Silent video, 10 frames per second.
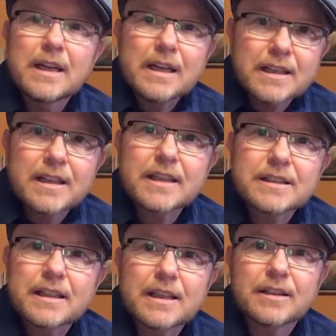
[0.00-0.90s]

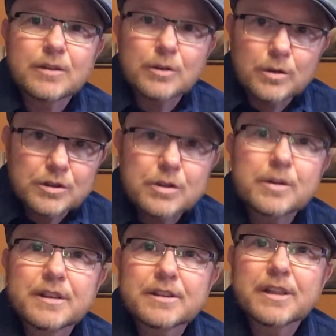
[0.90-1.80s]
connecting in who are
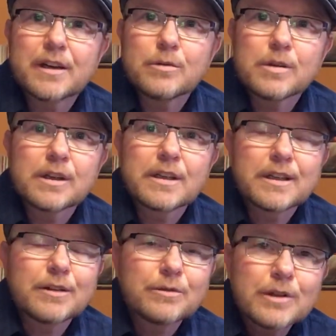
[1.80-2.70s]
doing this kind of work.
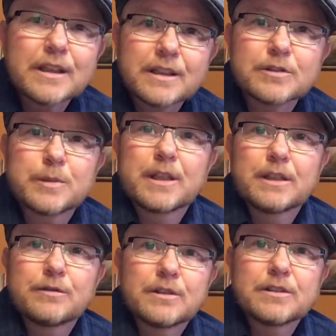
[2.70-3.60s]
It really does make a
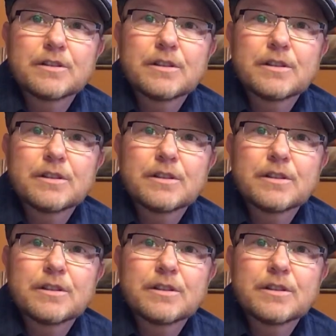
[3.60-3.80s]
difference.